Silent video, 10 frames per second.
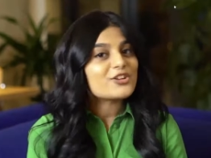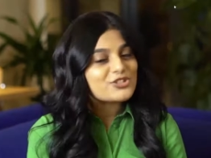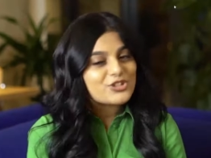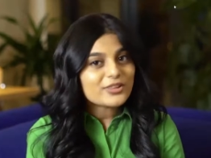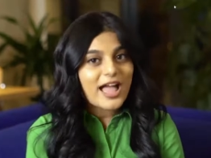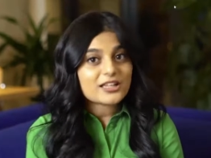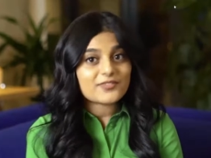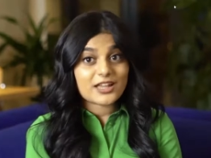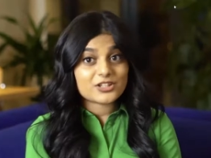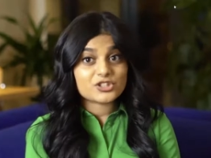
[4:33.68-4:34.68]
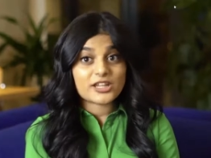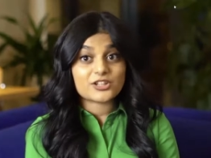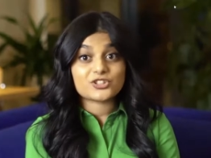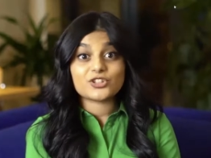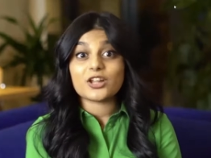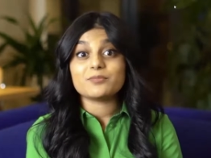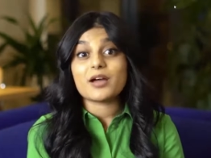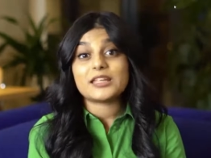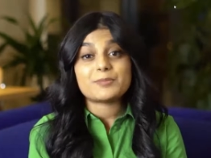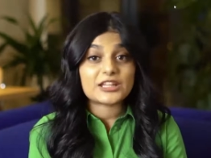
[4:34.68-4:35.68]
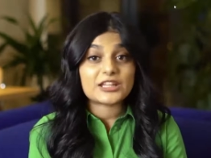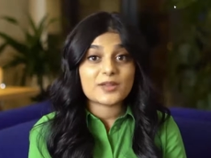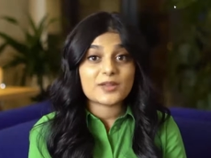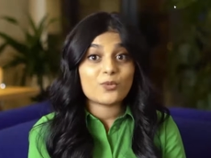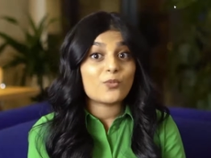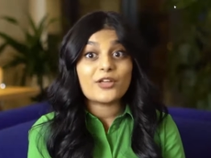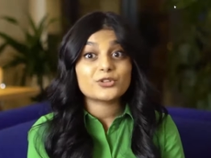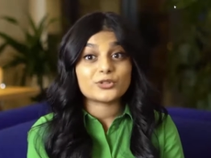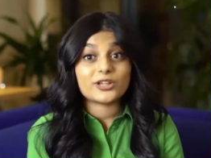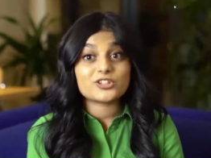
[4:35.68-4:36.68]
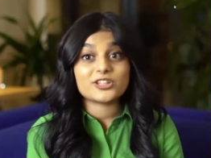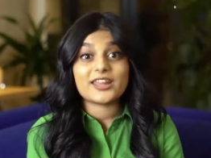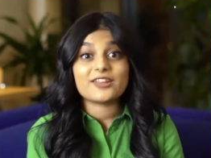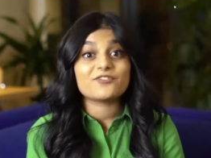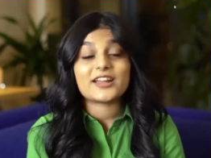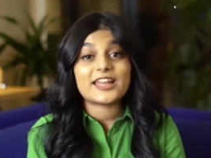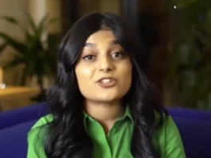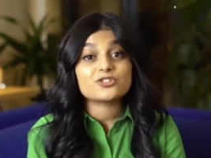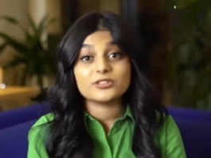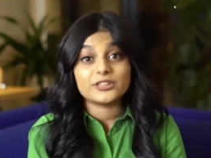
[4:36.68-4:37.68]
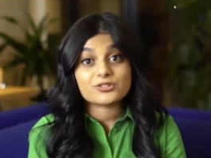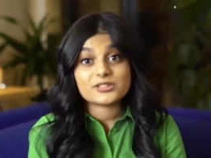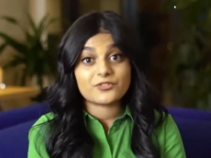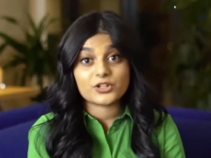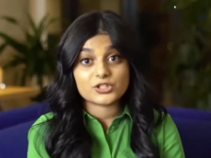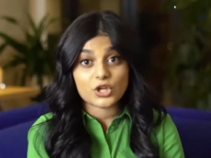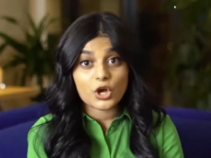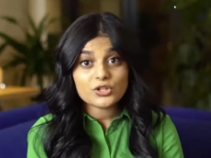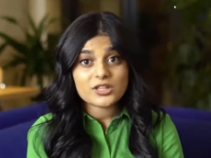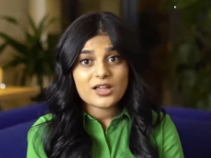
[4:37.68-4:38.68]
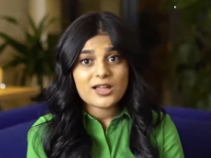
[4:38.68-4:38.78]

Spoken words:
no lack of education on money management, wealth creation, and financial literacy for adults,